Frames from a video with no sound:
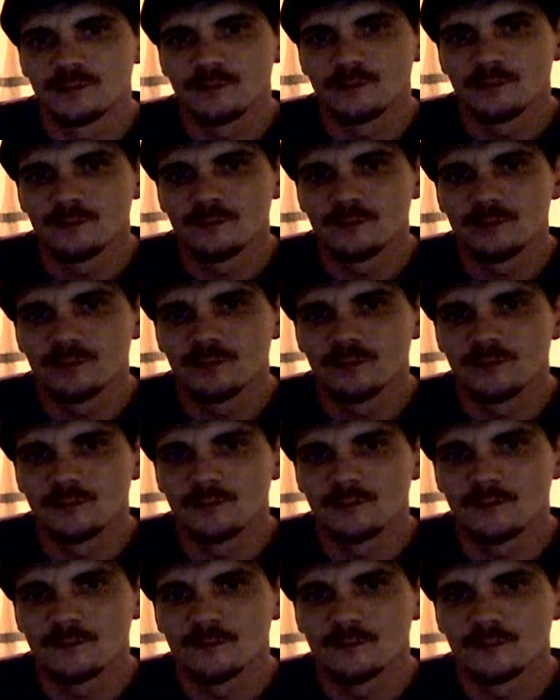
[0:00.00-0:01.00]

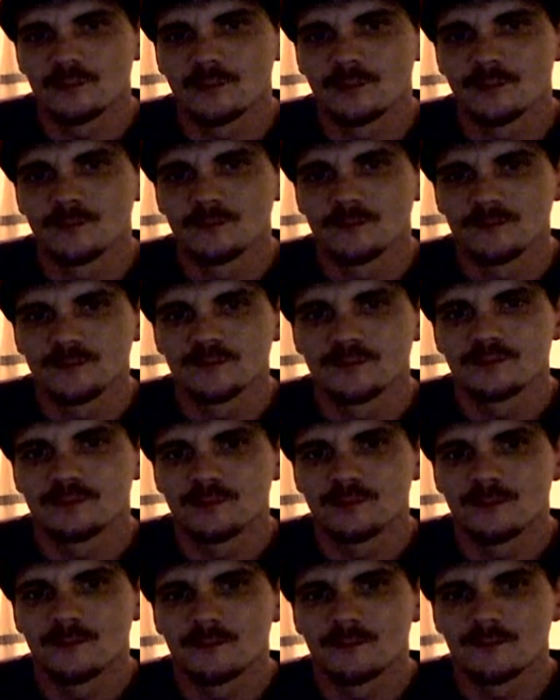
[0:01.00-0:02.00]

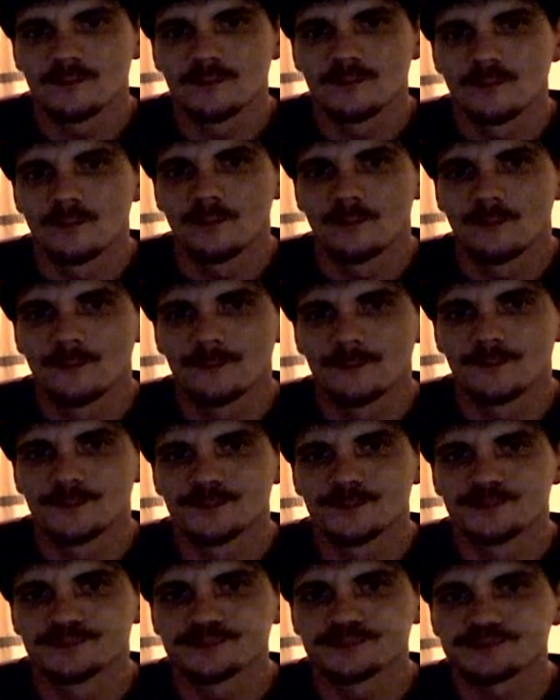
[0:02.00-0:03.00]

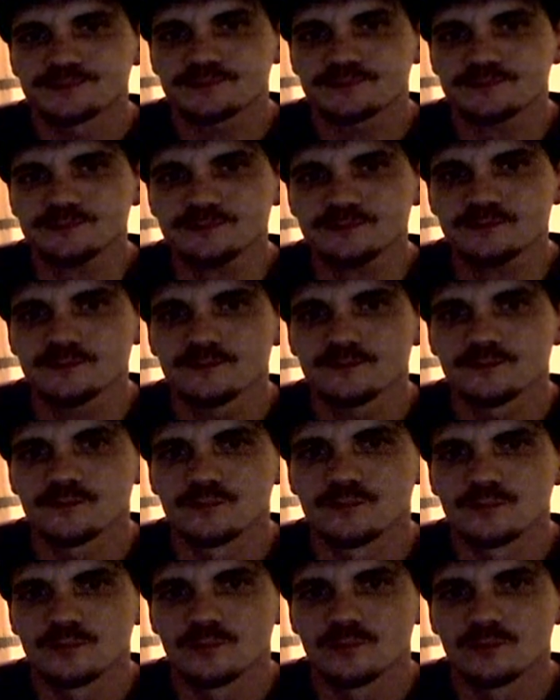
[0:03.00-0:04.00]

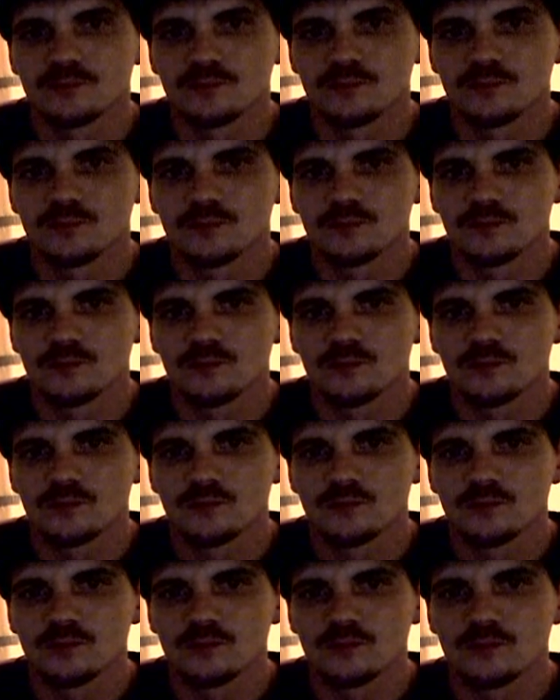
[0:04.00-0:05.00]

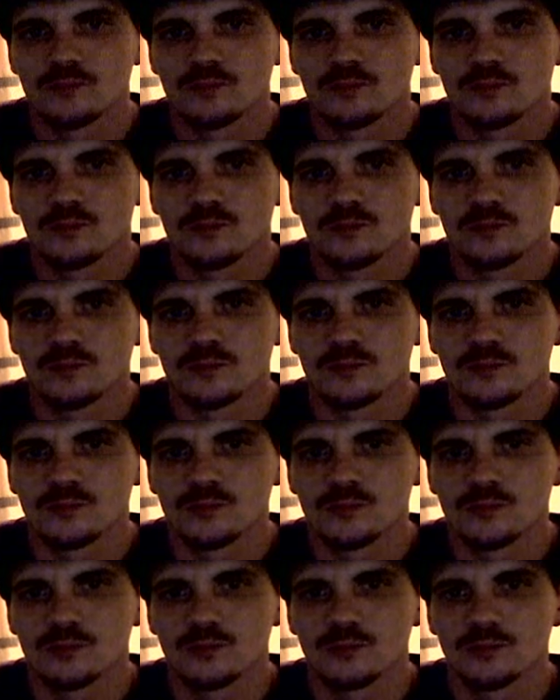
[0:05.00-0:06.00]

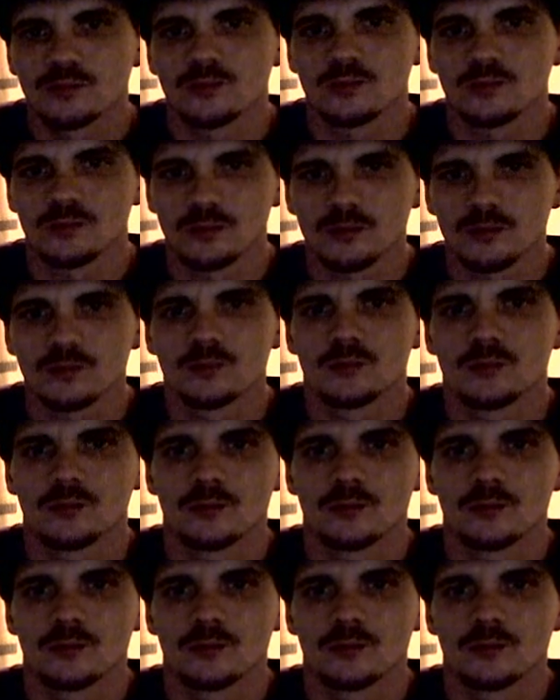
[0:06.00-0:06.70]
(silent)